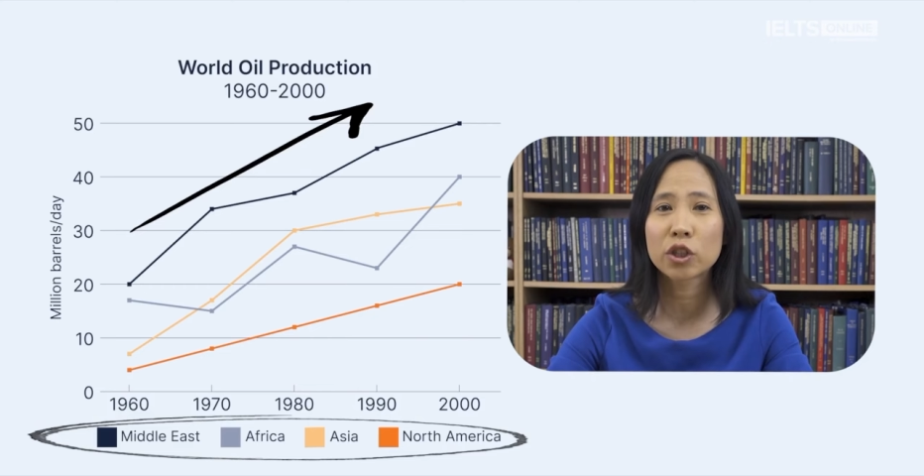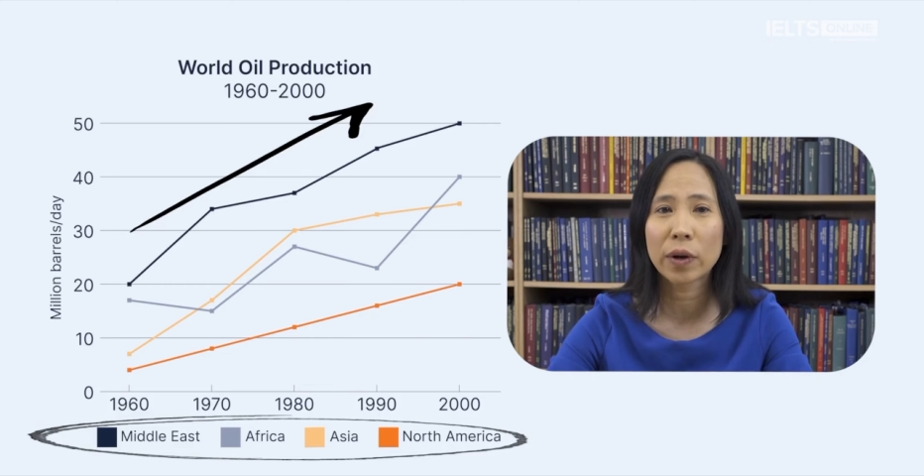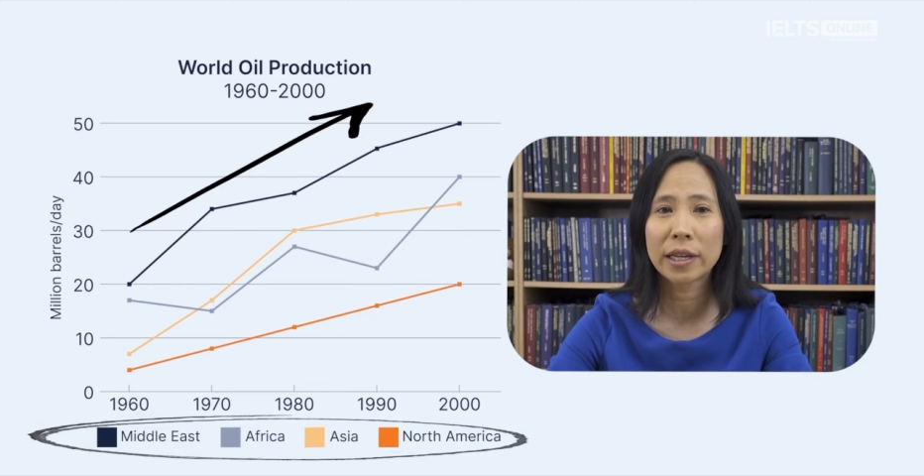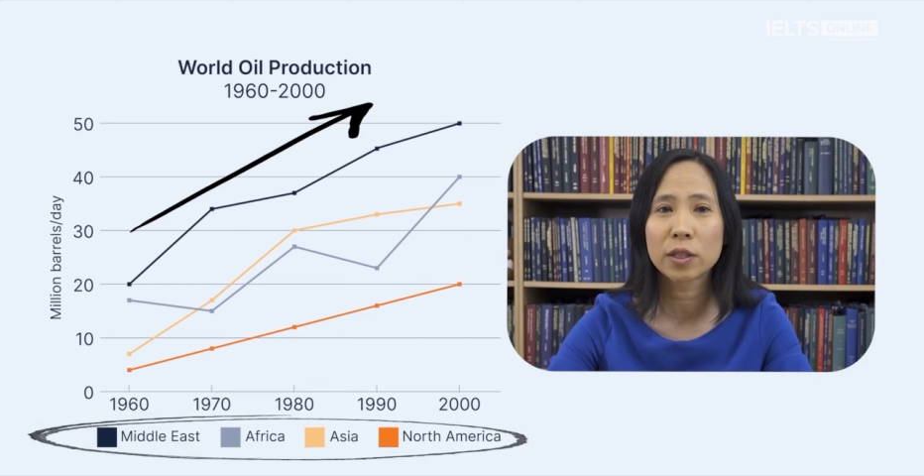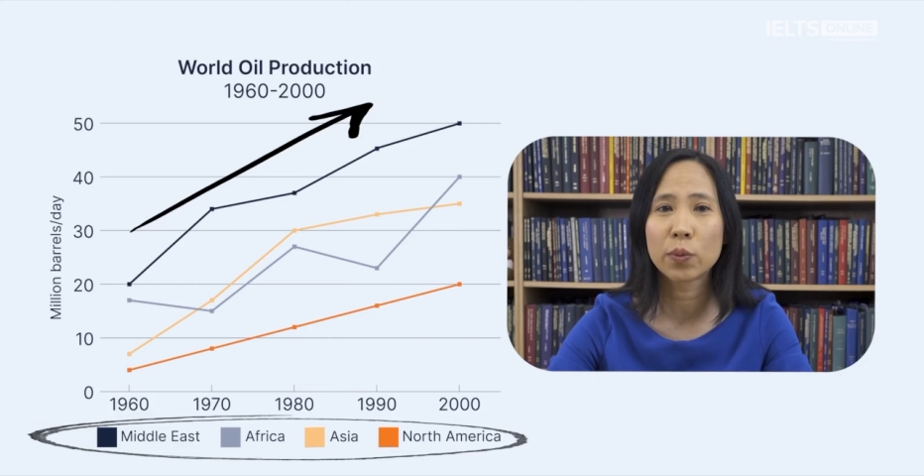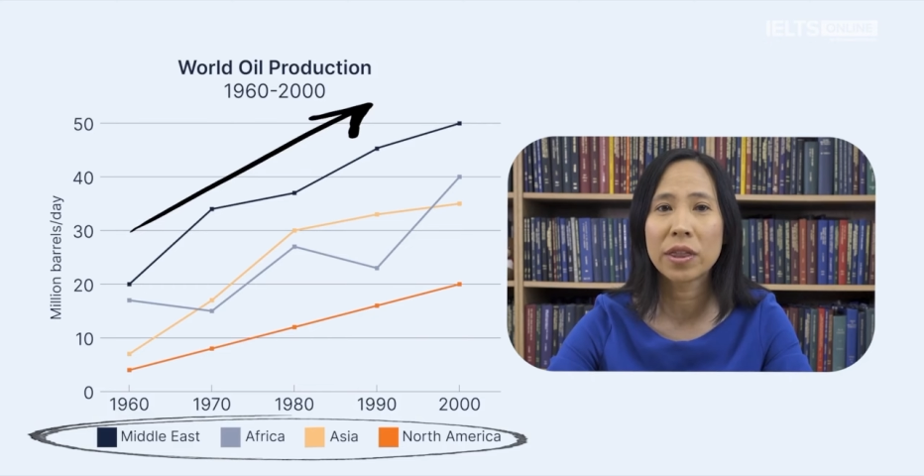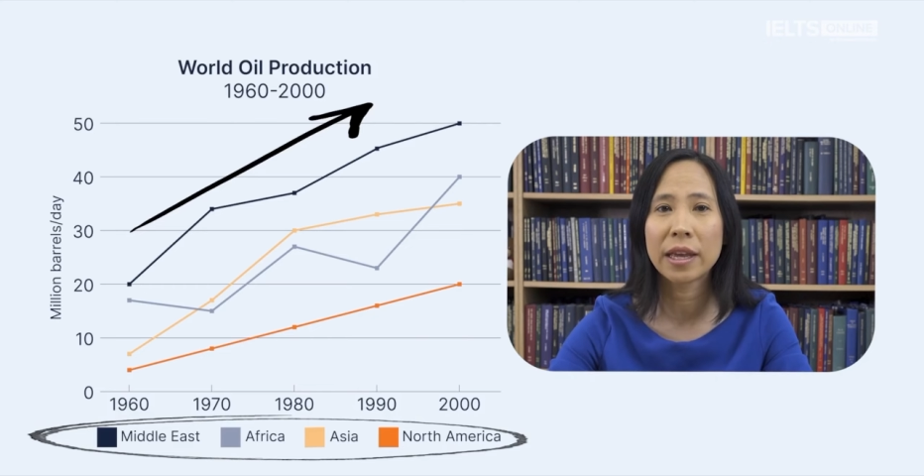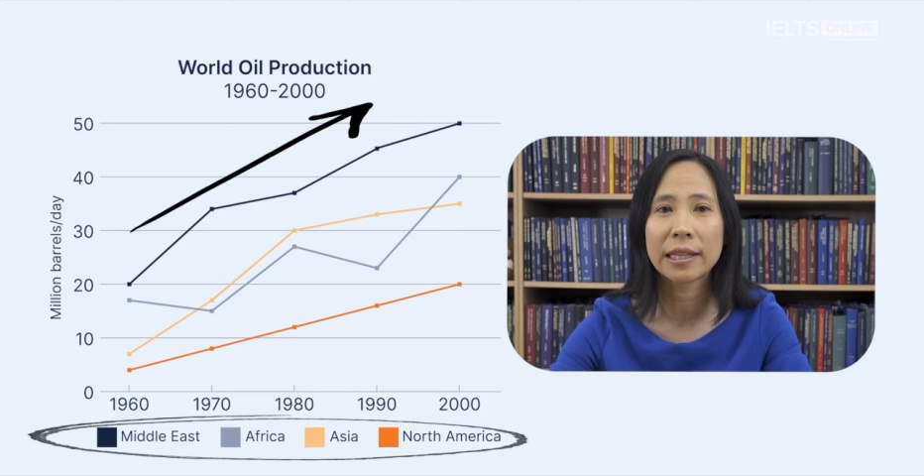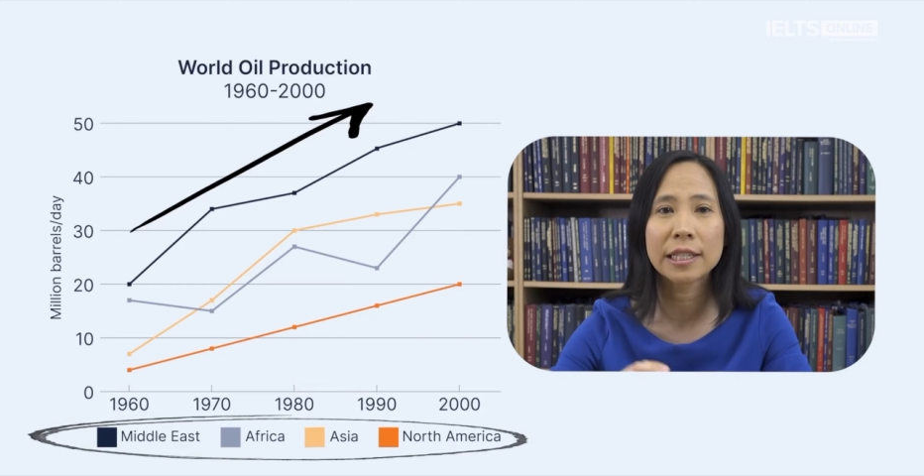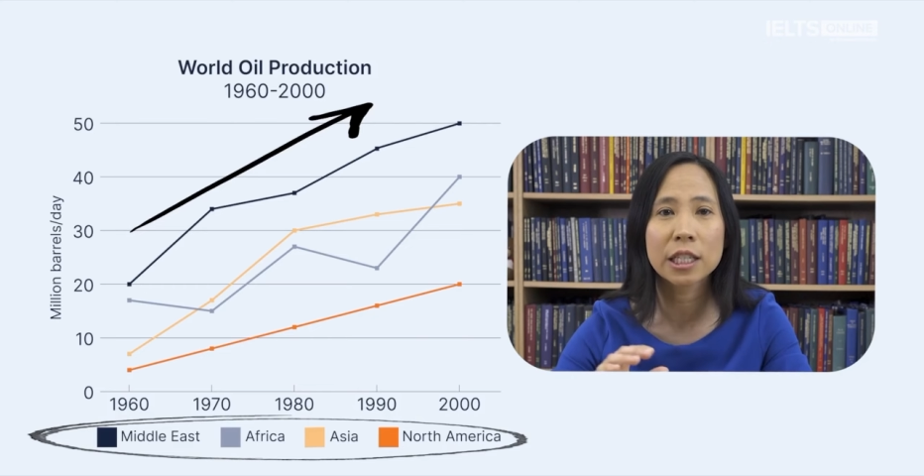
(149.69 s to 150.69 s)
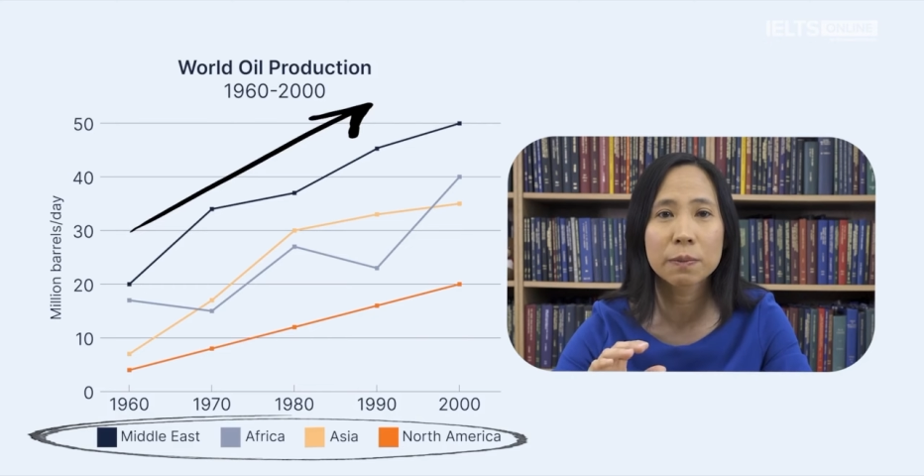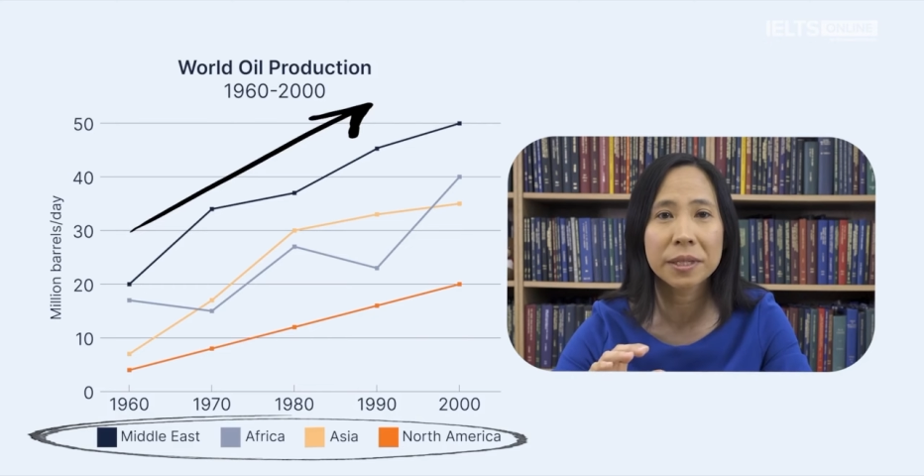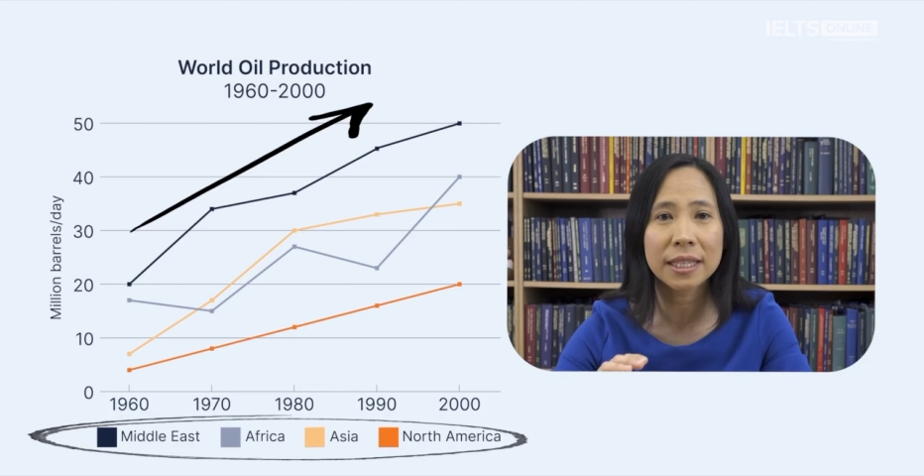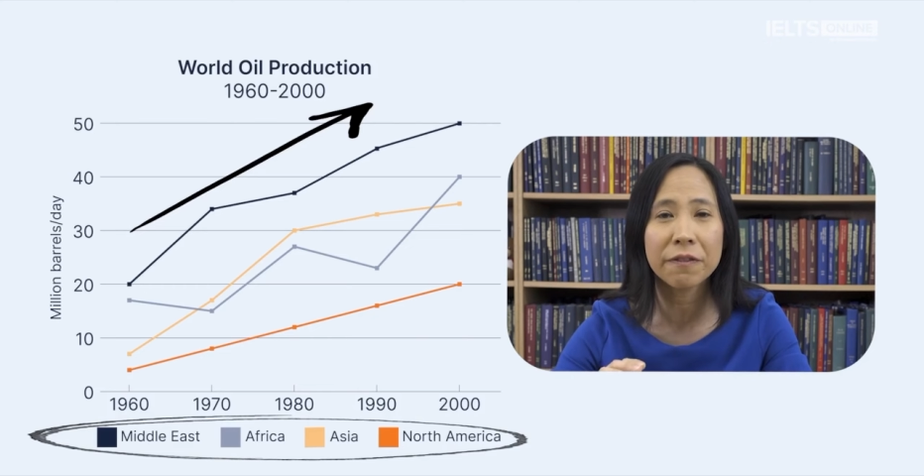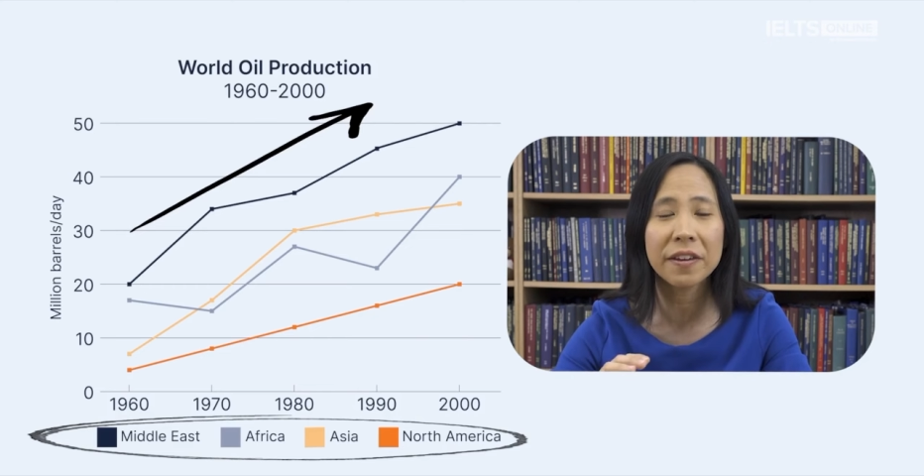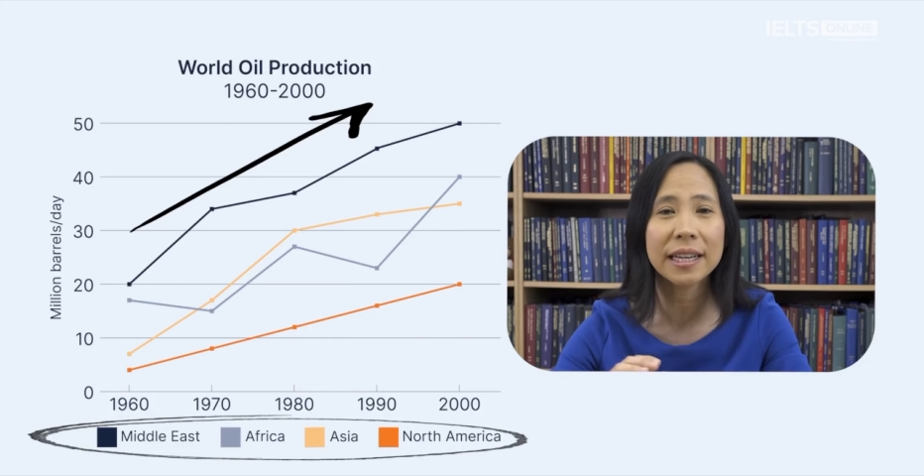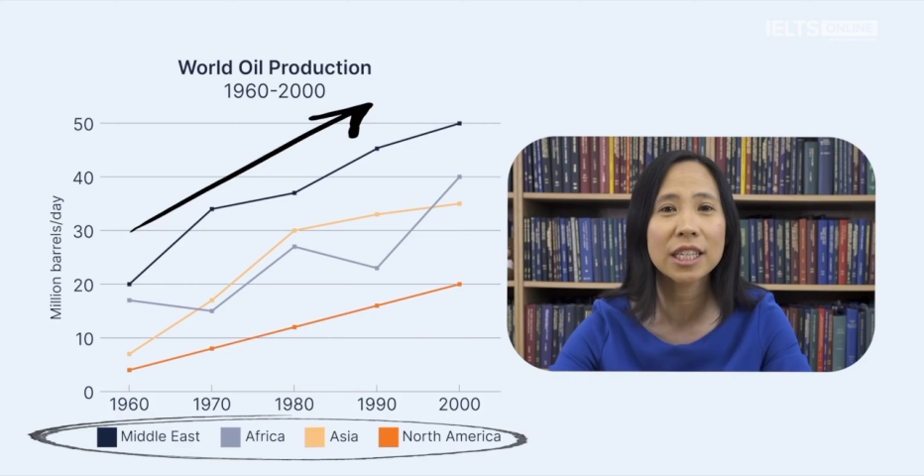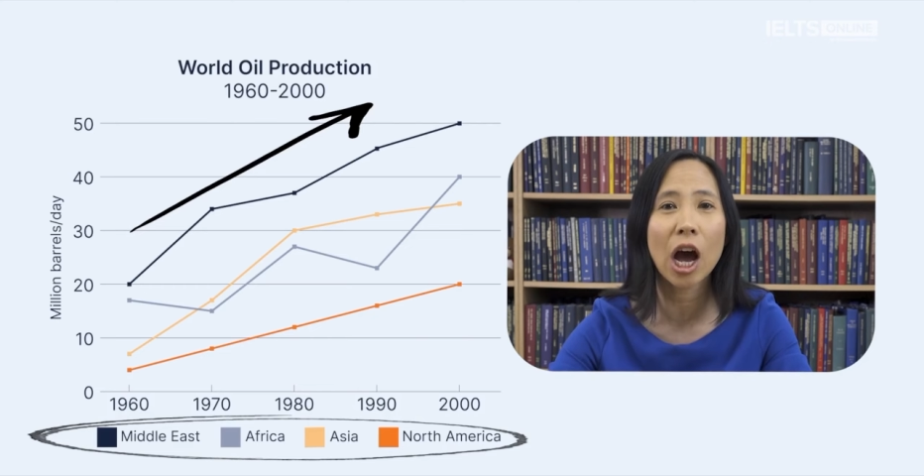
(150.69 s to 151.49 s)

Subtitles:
trends within specific